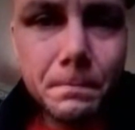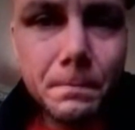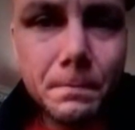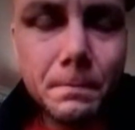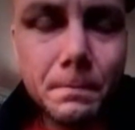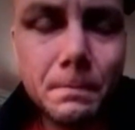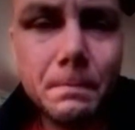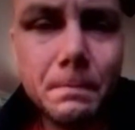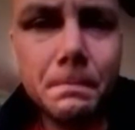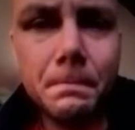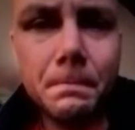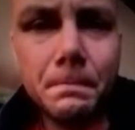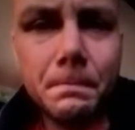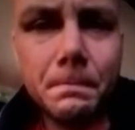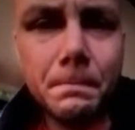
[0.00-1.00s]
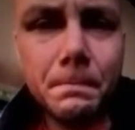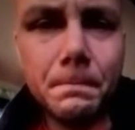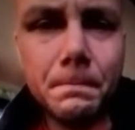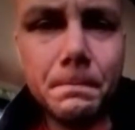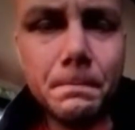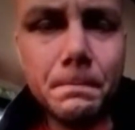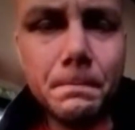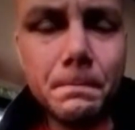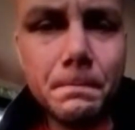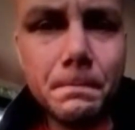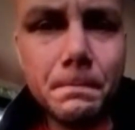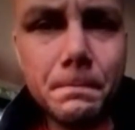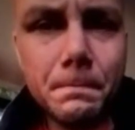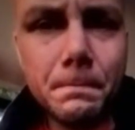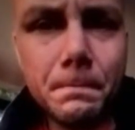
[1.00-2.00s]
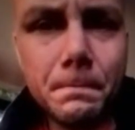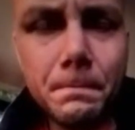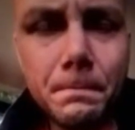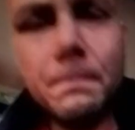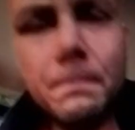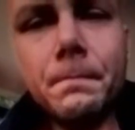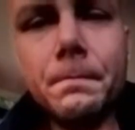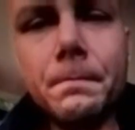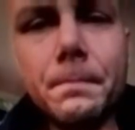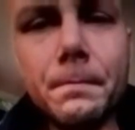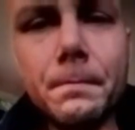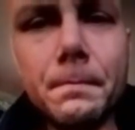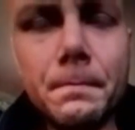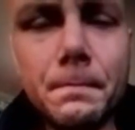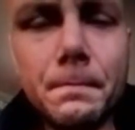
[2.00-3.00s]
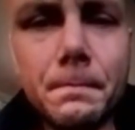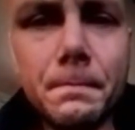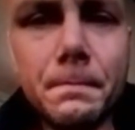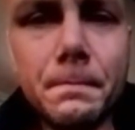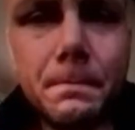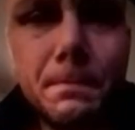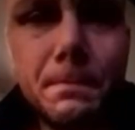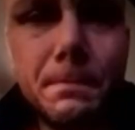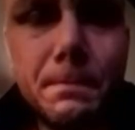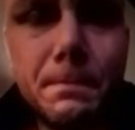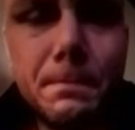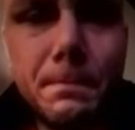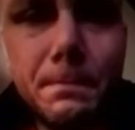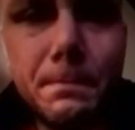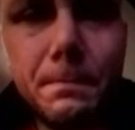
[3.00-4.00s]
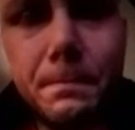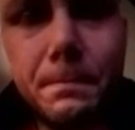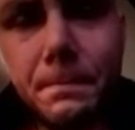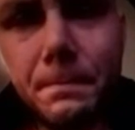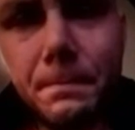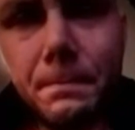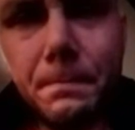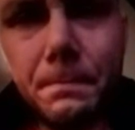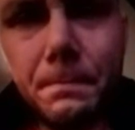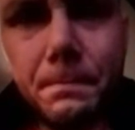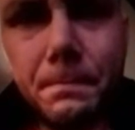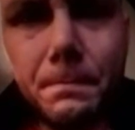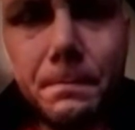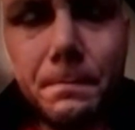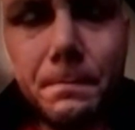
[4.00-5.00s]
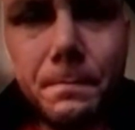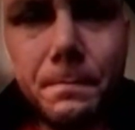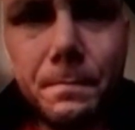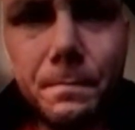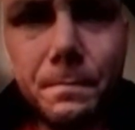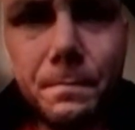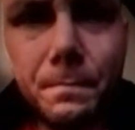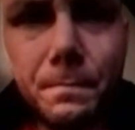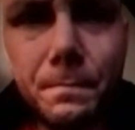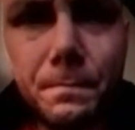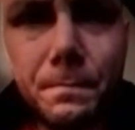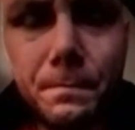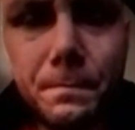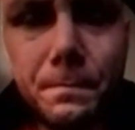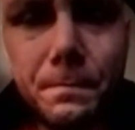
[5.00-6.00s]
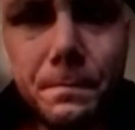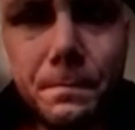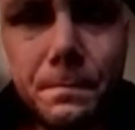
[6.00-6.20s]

(silent)